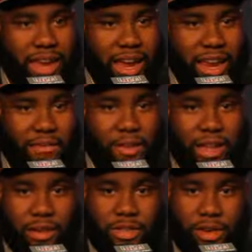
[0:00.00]
and I felt
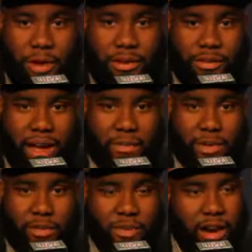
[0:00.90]
like it was a great vibe, you
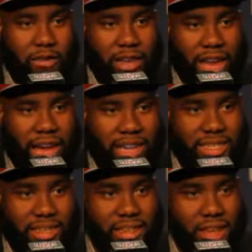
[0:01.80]
know, very relaxed.